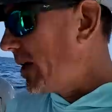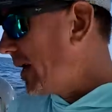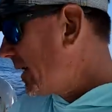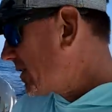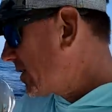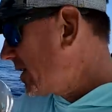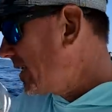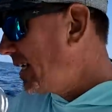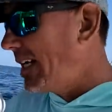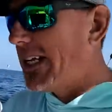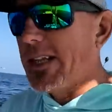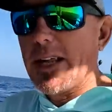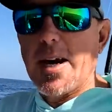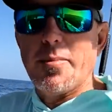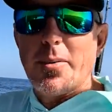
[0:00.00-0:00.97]
And we actually
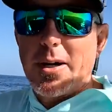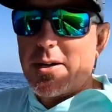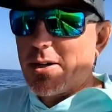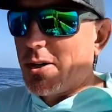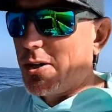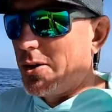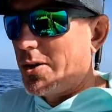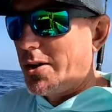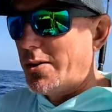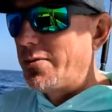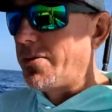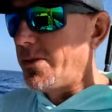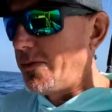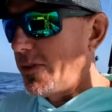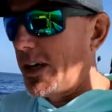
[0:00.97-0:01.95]
needed that barracuda
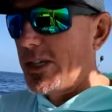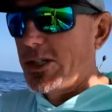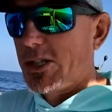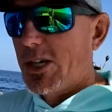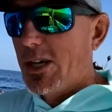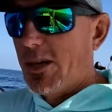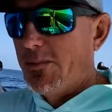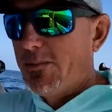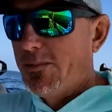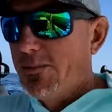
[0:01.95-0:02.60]
for fresh chum.